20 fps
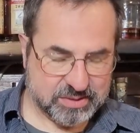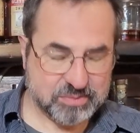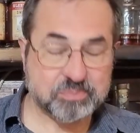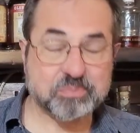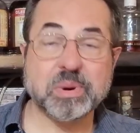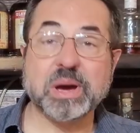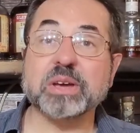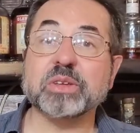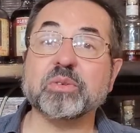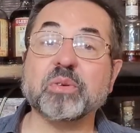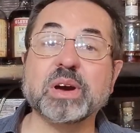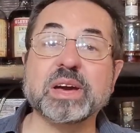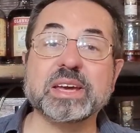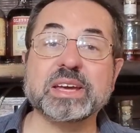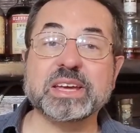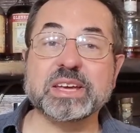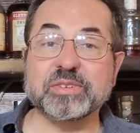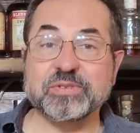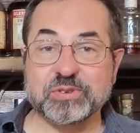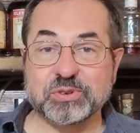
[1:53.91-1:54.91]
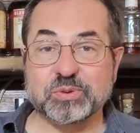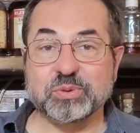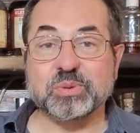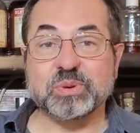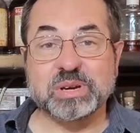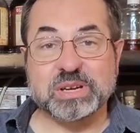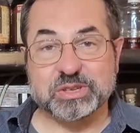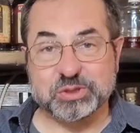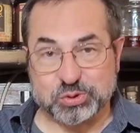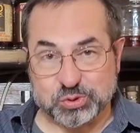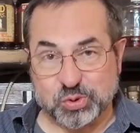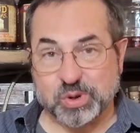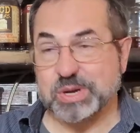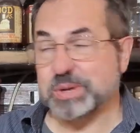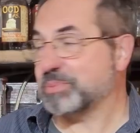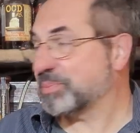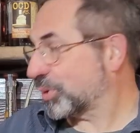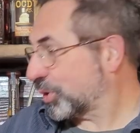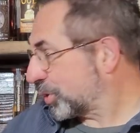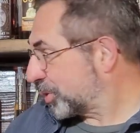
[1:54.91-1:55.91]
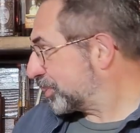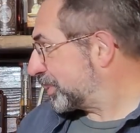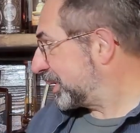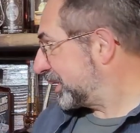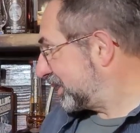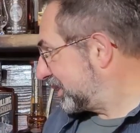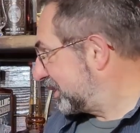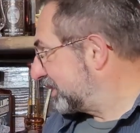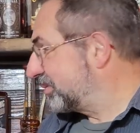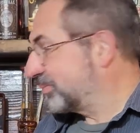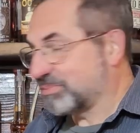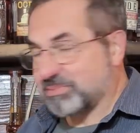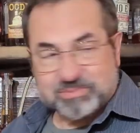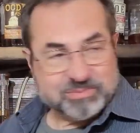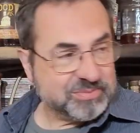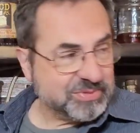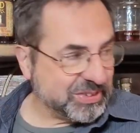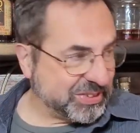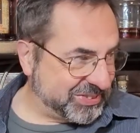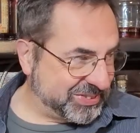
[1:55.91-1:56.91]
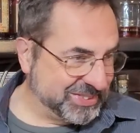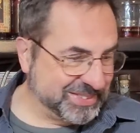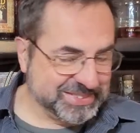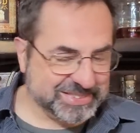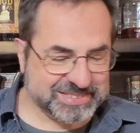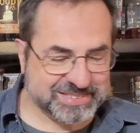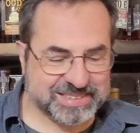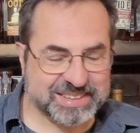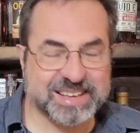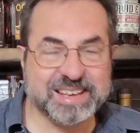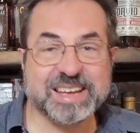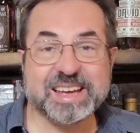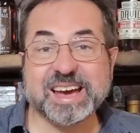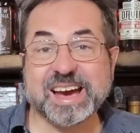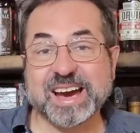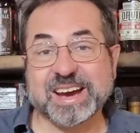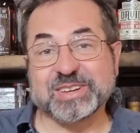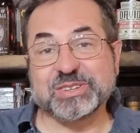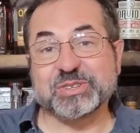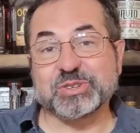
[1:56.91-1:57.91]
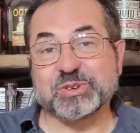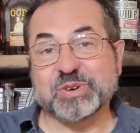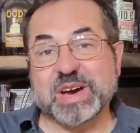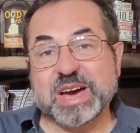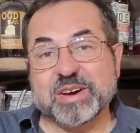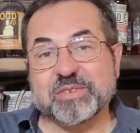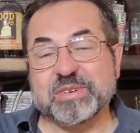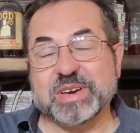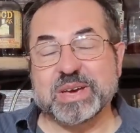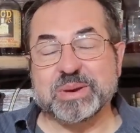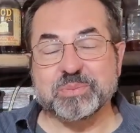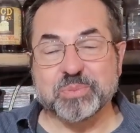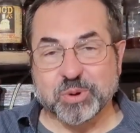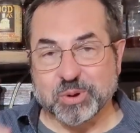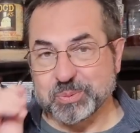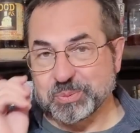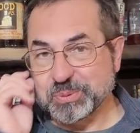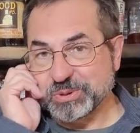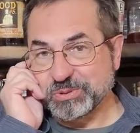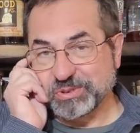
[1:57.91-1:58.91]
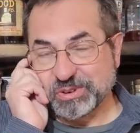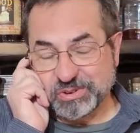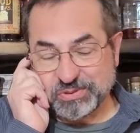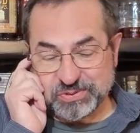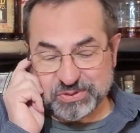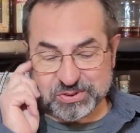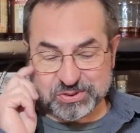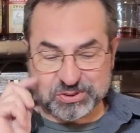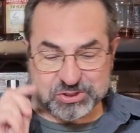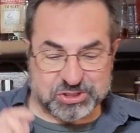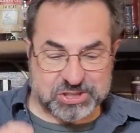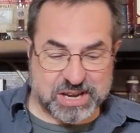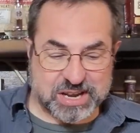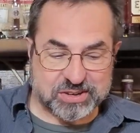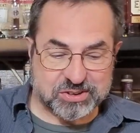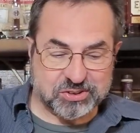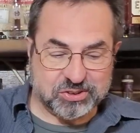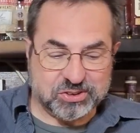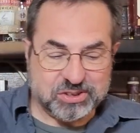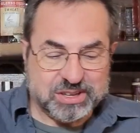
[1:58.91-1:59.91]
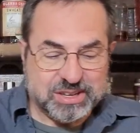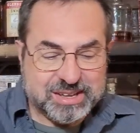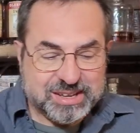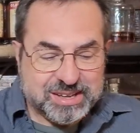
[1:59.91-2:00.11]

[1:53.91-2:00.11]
By the way, if you enjoy bourbon, I do have a bourbon review channel,